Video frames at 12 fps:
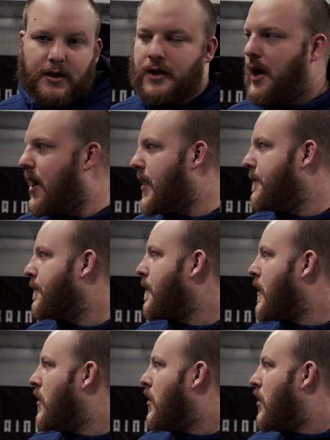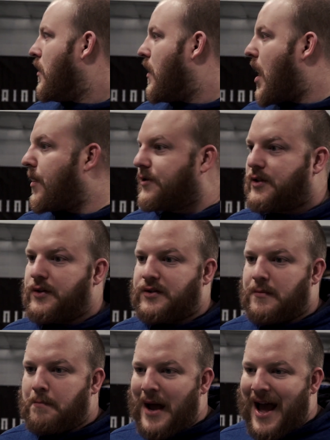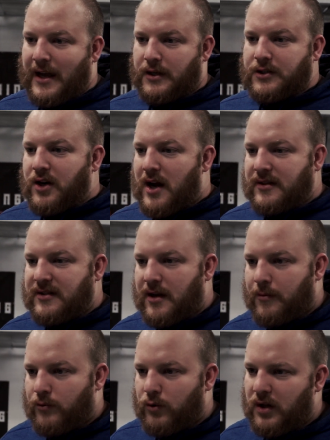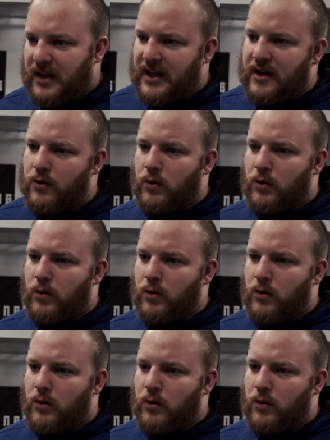and I always do some back and tricep, really